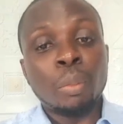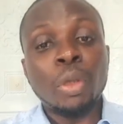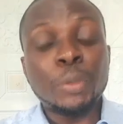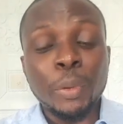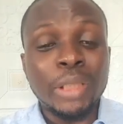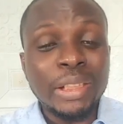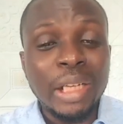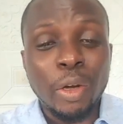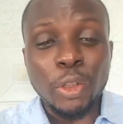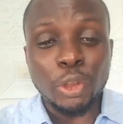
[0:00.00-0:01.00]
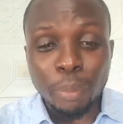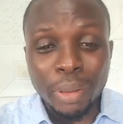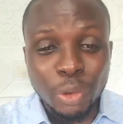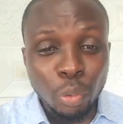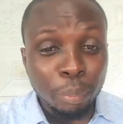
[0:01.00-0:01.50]
most potential
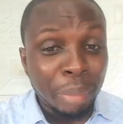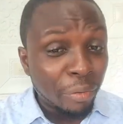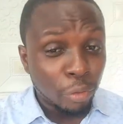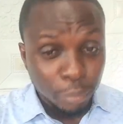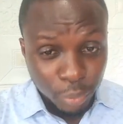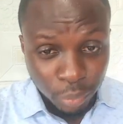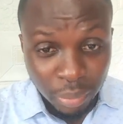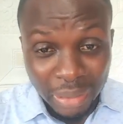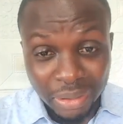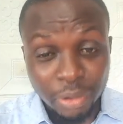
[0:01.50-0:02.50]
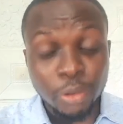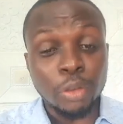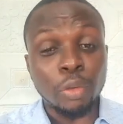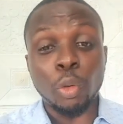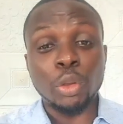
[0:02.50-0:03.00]
customers will buy from you as a
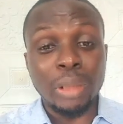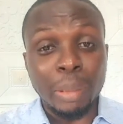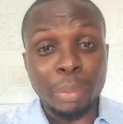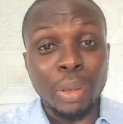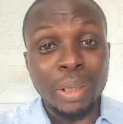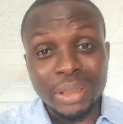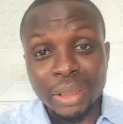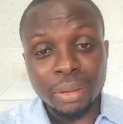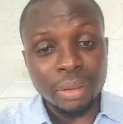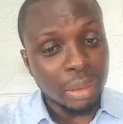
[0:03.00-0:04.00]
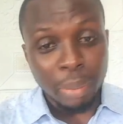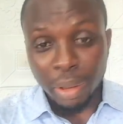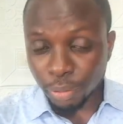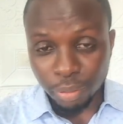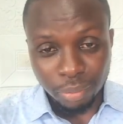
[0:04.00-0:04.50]
result of what other people are saying
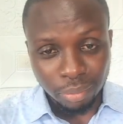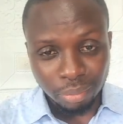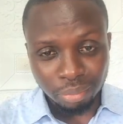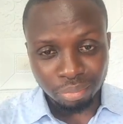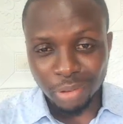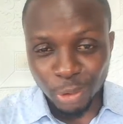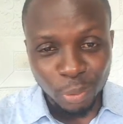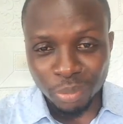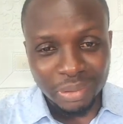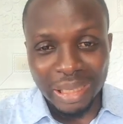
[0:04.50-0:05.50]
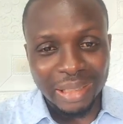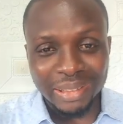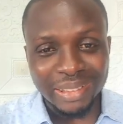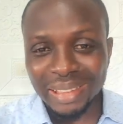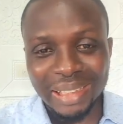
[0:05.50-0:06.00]
about you. So
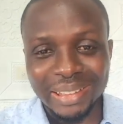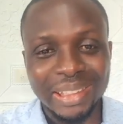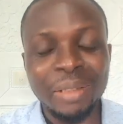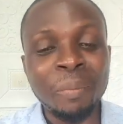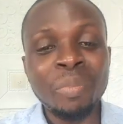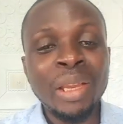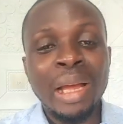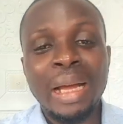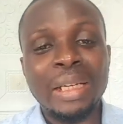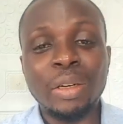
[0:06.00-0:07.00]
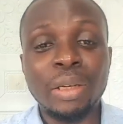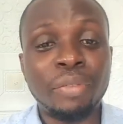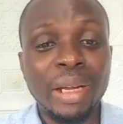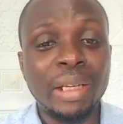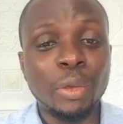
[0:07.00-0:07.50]
that's key. And
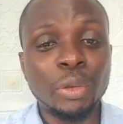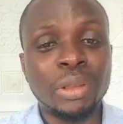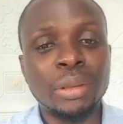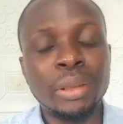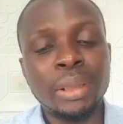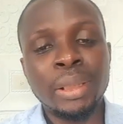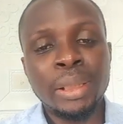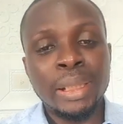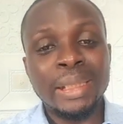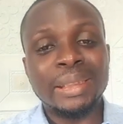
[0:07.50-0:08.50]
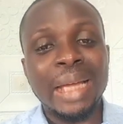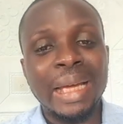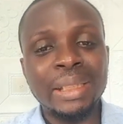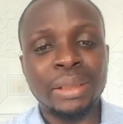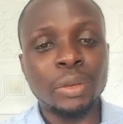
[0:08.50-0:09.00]
on the final note,
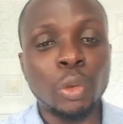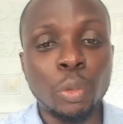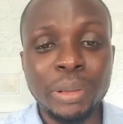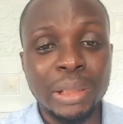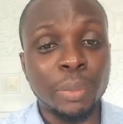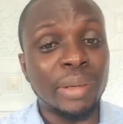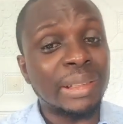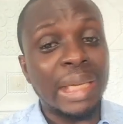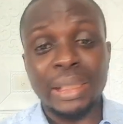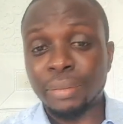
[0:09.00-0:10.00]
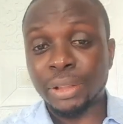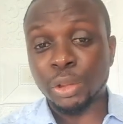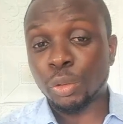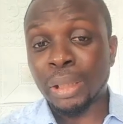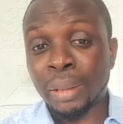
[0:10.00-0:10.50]
Google Business Profile ties
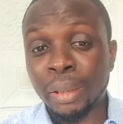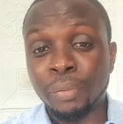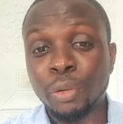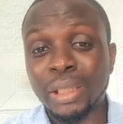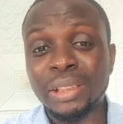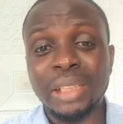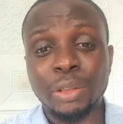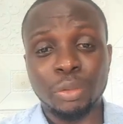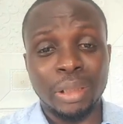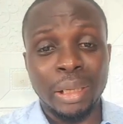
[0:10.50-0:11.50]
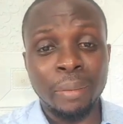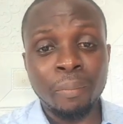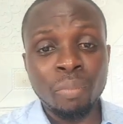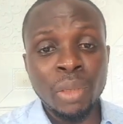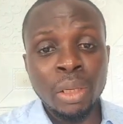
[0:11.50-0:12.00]
everything together. If you register today,